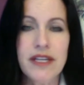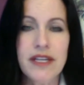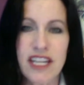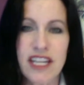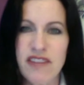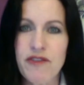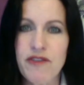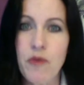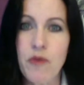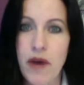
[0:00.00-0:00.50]

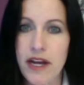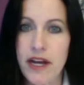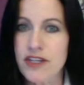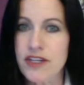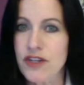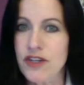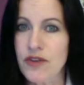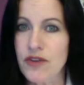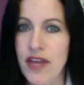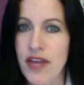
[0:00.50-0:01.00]
And if you want
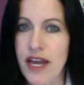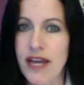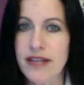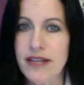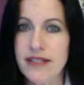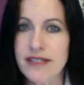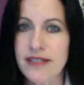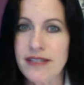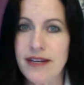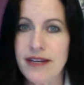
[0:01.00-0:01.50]
to do
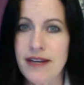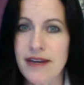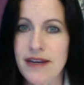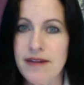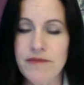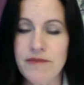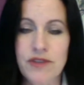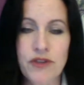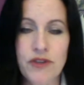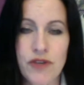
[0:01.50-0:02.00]
that,
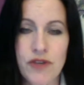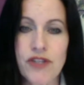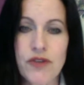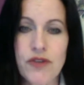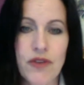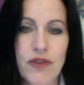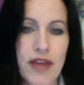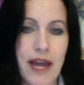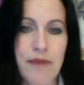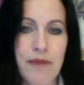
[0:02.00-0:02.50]
you can
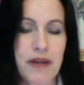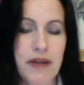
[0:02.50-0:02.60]
do that.